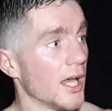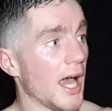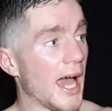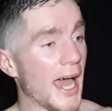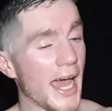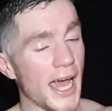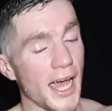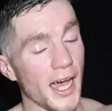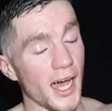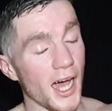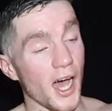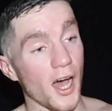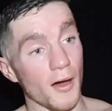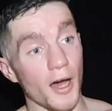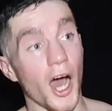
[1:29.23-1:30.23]

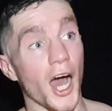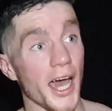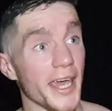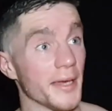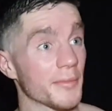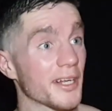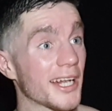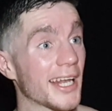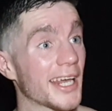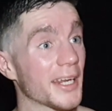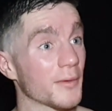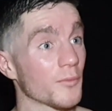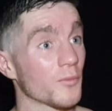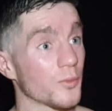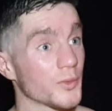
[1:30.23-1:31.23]
I hit him
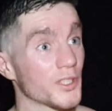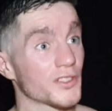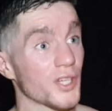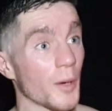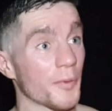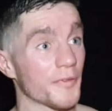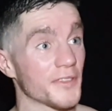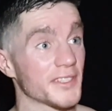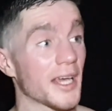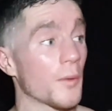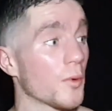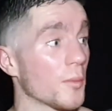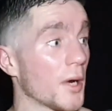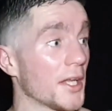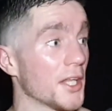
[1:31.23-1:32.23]
clean the top of his head
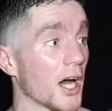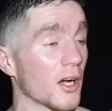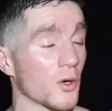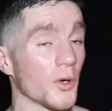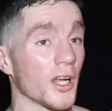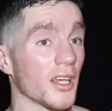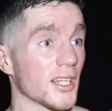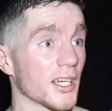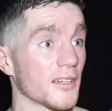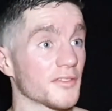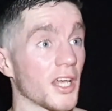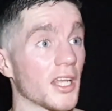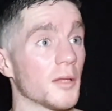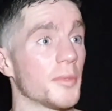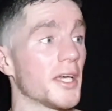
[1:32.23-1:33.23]
with my knuckle, and I think I've
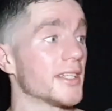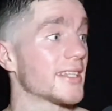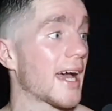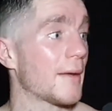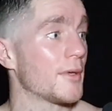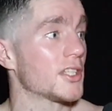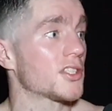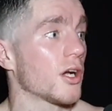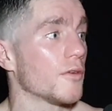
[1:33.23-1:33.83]
done a bit of damage.